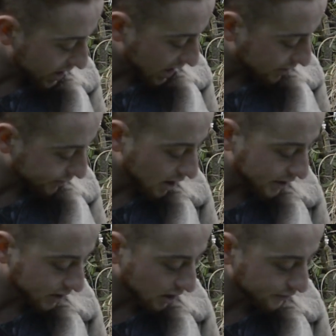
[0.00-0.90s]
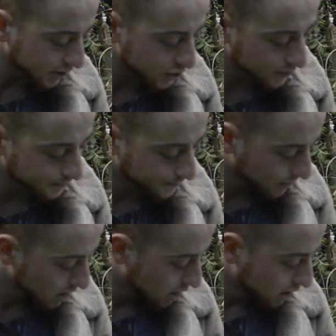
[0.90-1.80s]
we have live coverage.
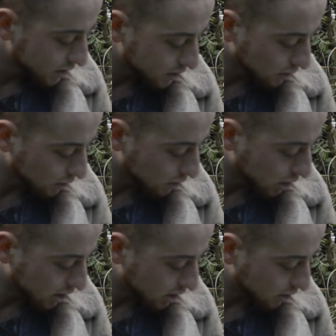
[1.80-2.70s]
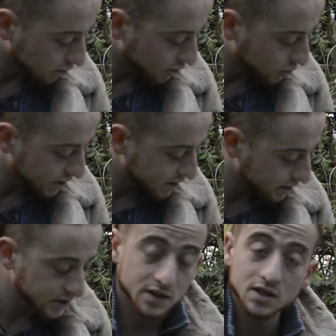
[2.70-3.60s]
So on Twitter,
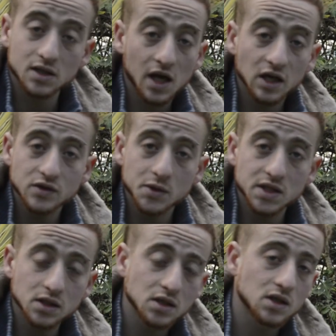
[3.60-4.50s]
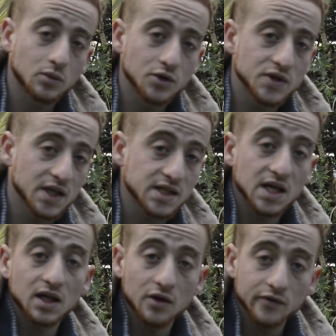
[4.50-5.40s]
this is a live tweeter, someone who's like
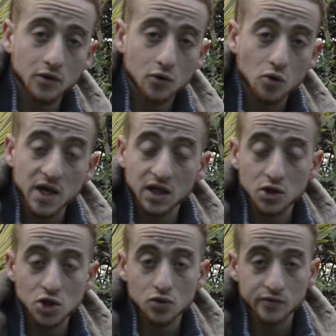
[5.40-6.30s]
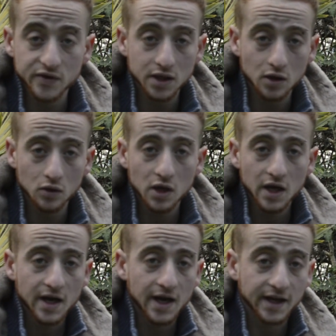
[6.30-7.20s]
taking a photo or making a short video
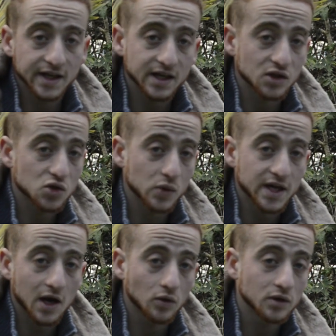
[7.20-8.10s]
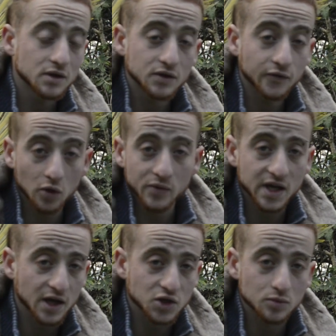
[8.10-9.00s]
and getting a tweet out from the
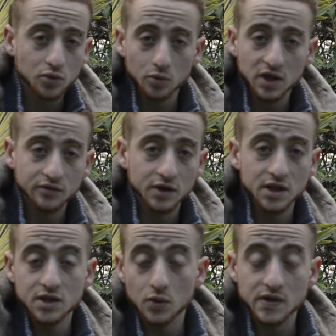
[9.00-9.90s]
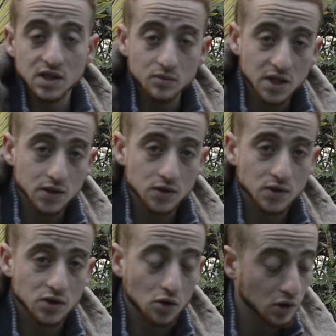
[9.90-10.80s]
action, probably every 20 minutes or
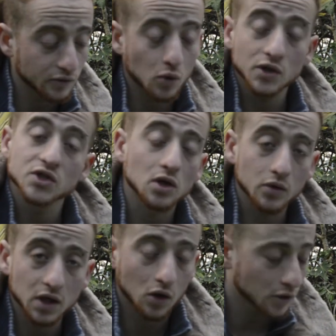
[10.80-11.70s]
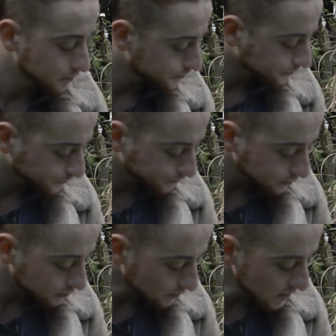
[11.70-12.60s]
so, of what's going on.
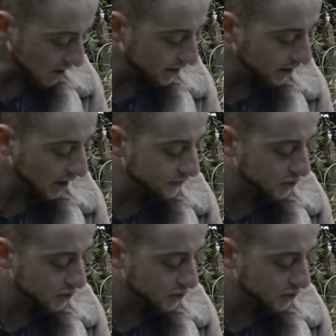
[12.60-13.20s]
Live